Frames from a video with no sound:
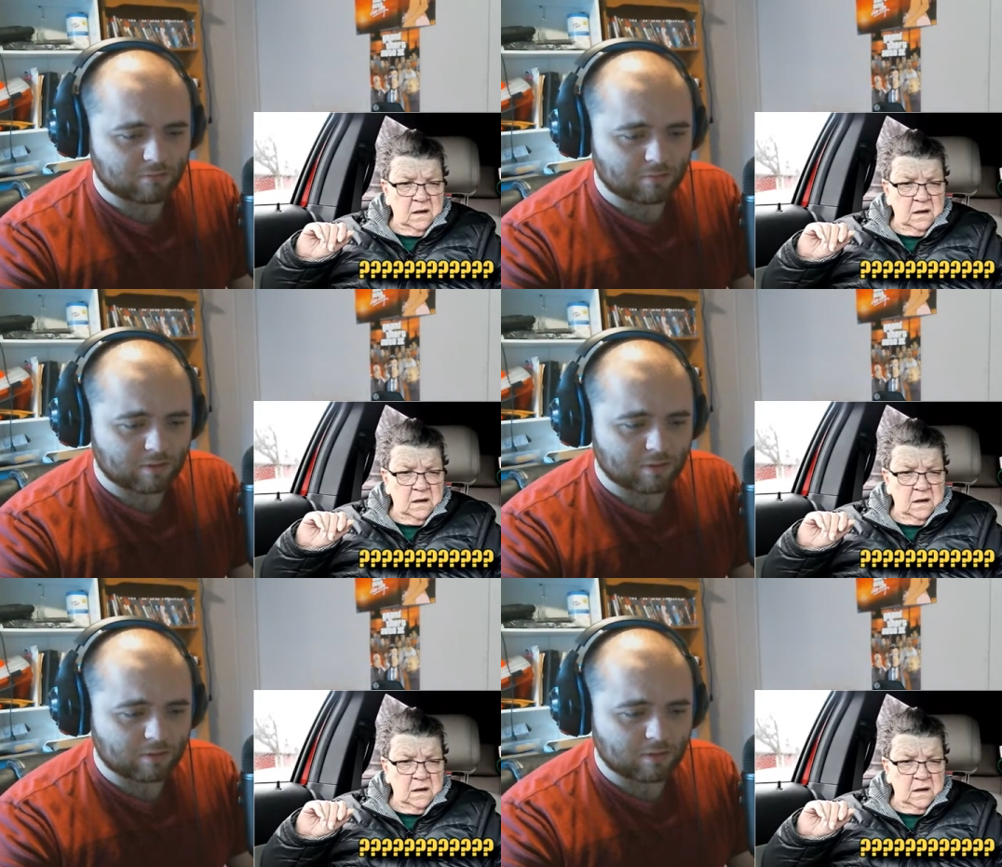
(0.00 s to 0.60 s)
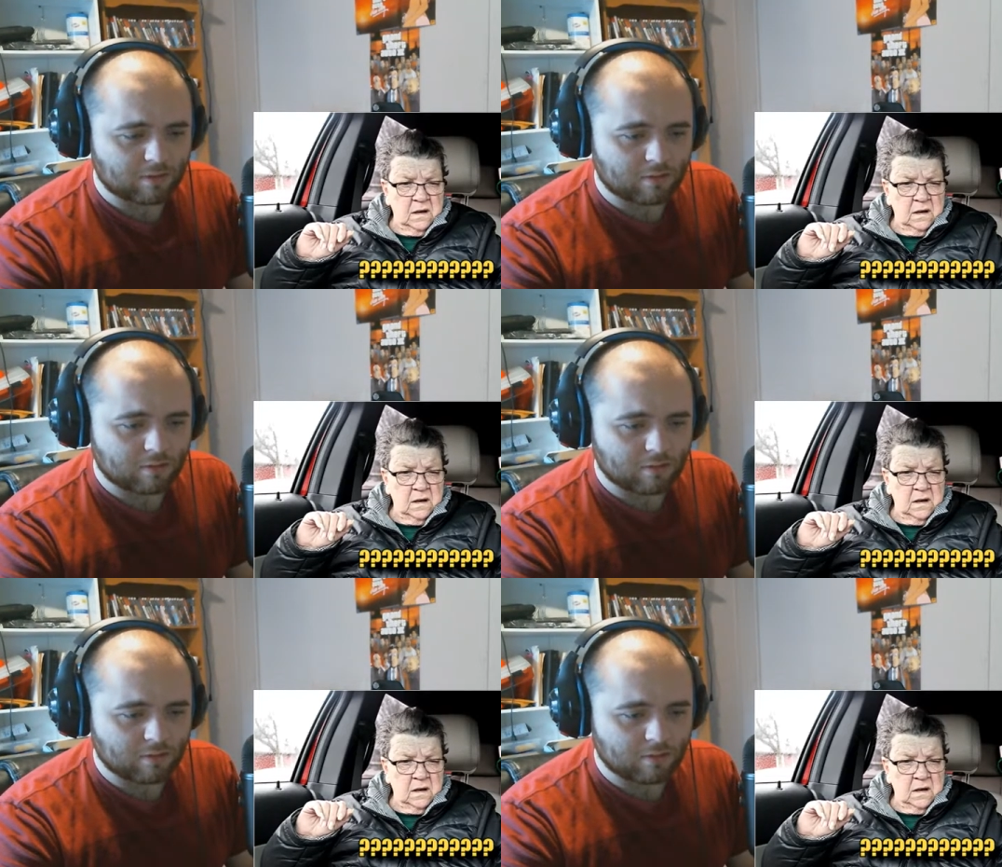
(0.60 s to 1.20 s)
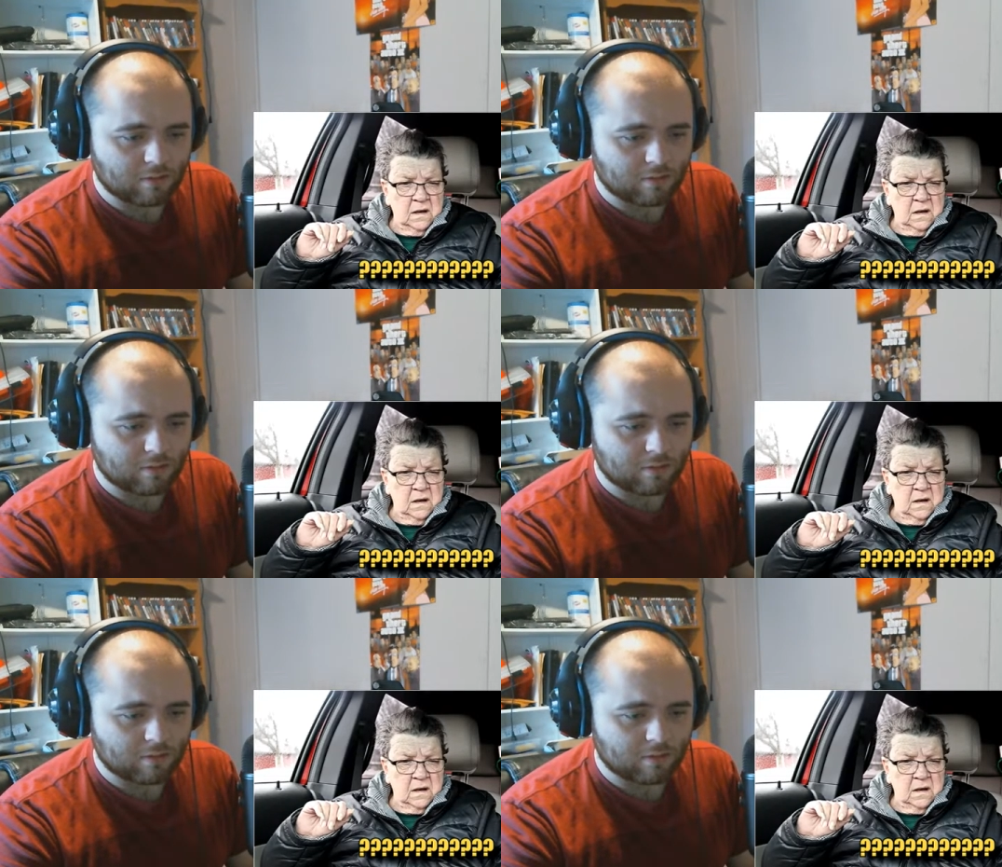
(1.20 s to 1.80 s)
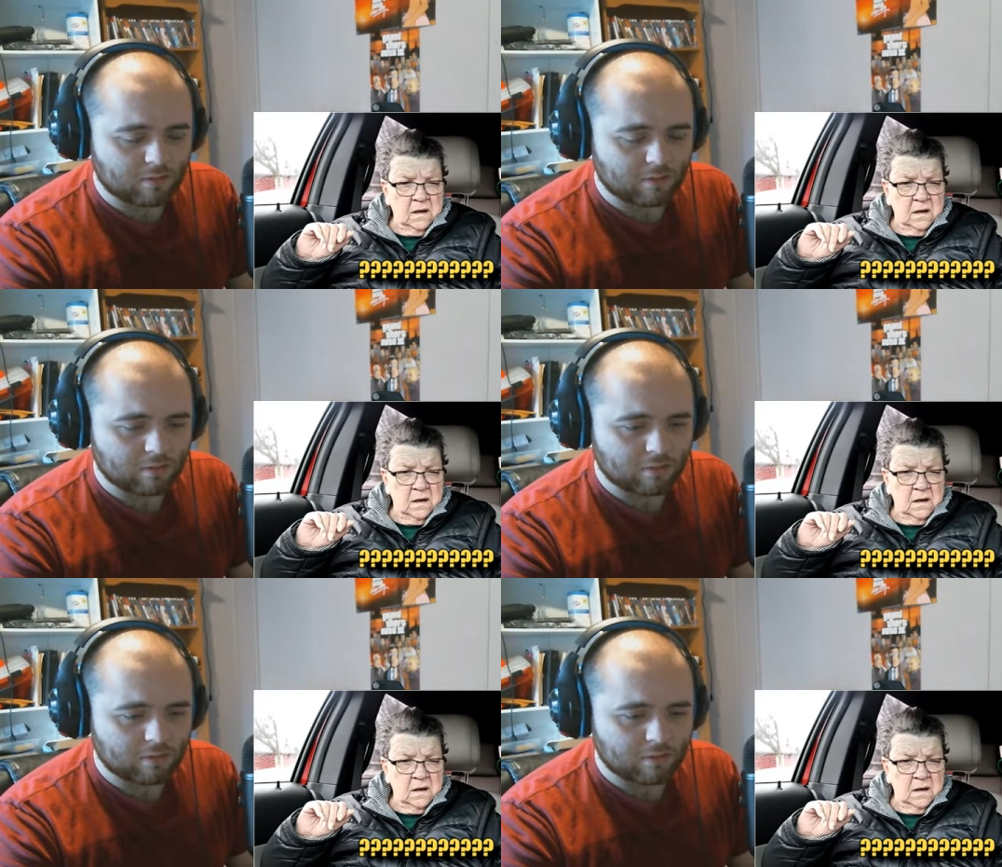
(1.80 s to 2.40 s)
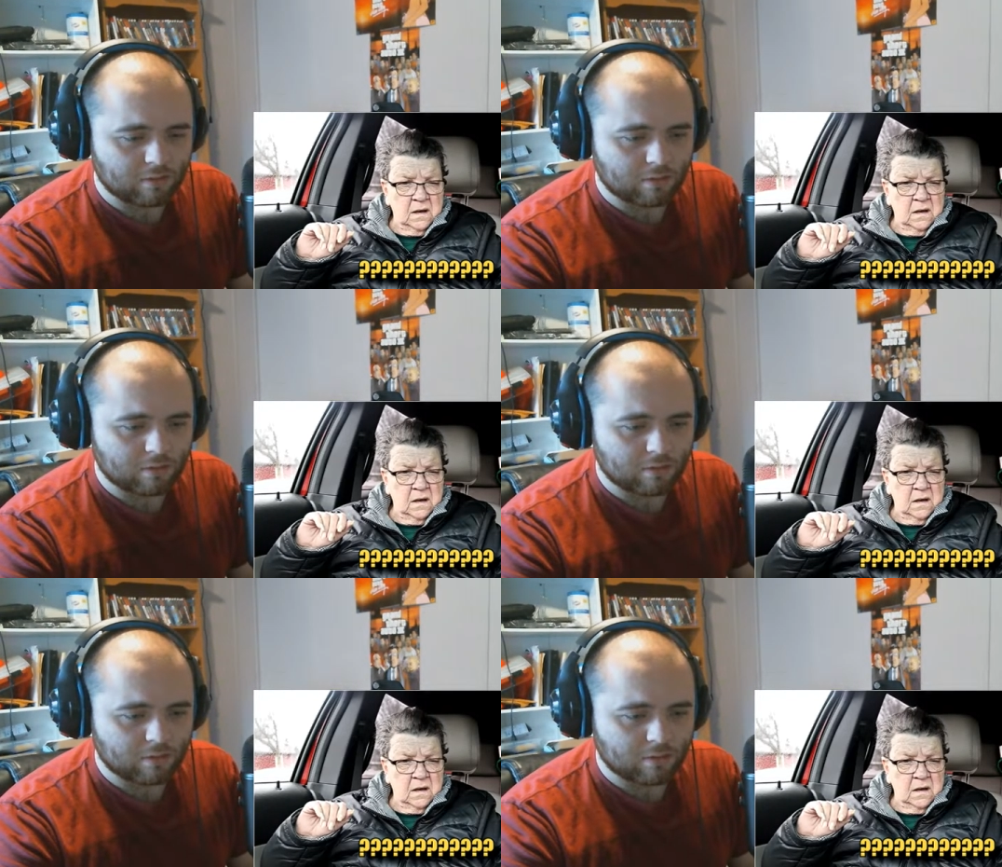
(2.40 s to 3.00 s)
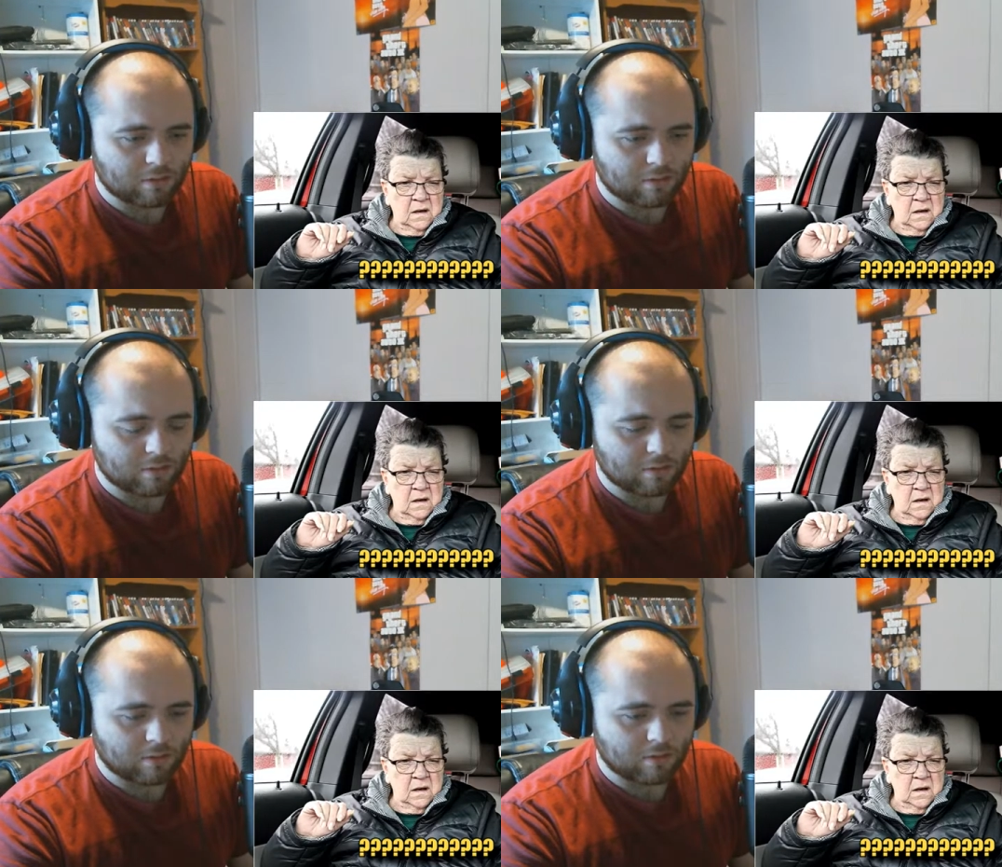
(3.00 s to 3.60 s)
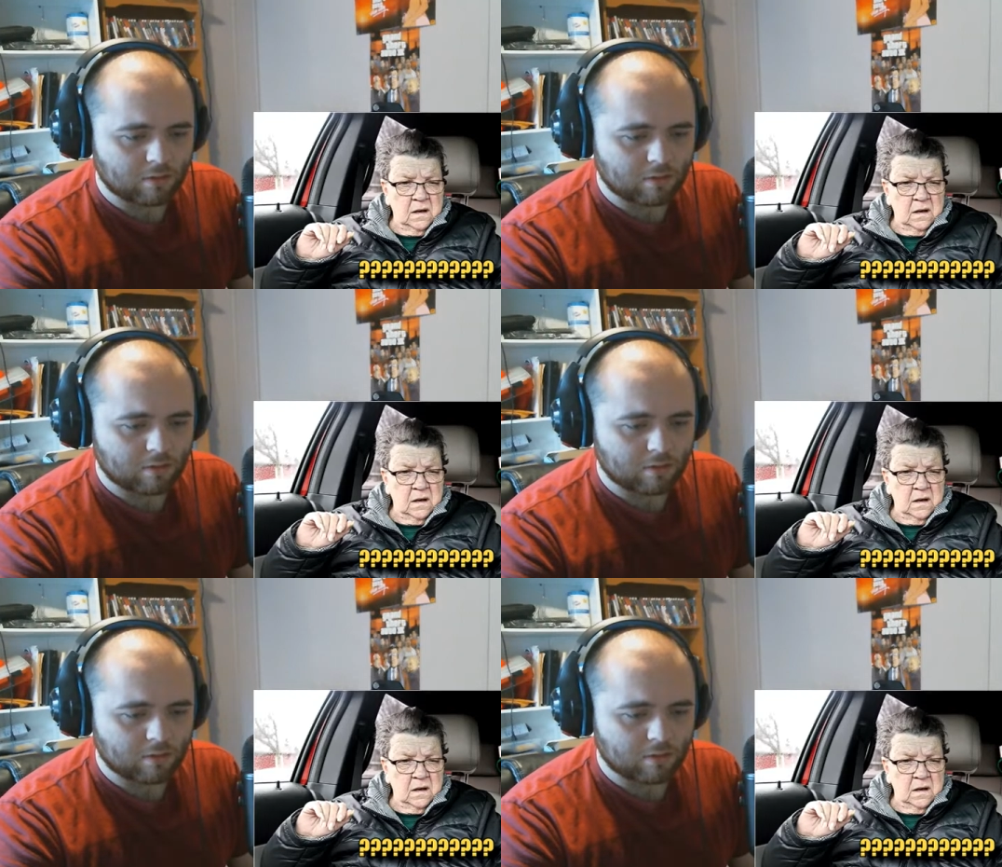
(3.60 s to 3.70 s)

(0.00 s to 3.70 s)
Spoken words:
Nobody speaks.